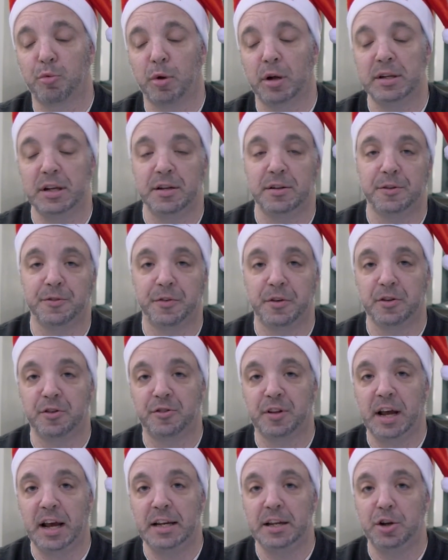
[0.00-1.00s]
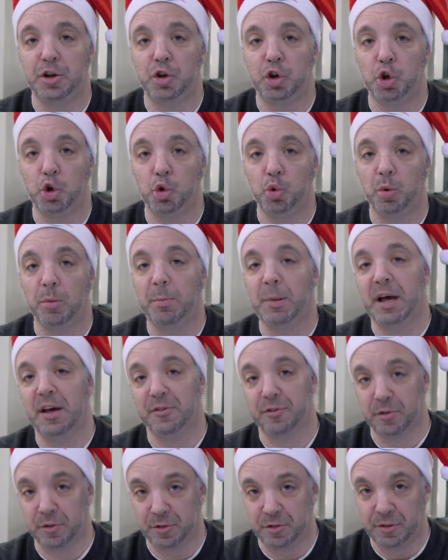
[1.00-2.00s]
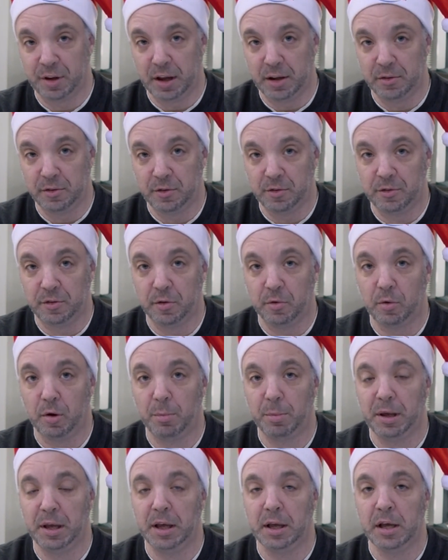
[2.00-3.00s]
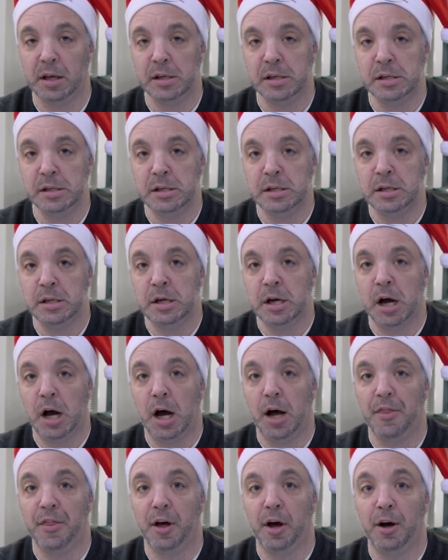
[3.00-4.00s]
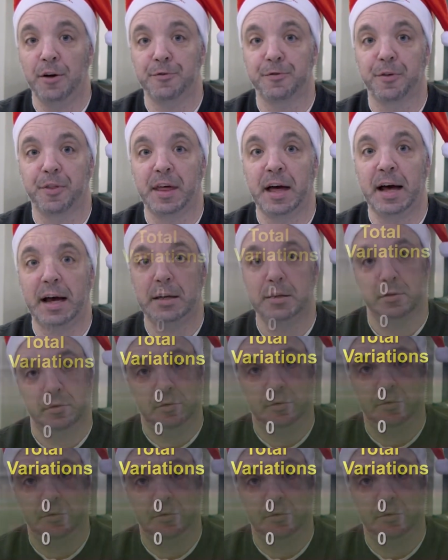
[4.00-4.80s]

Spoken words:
one I need to finish the 82 master set. So I'll be on the hunt for that.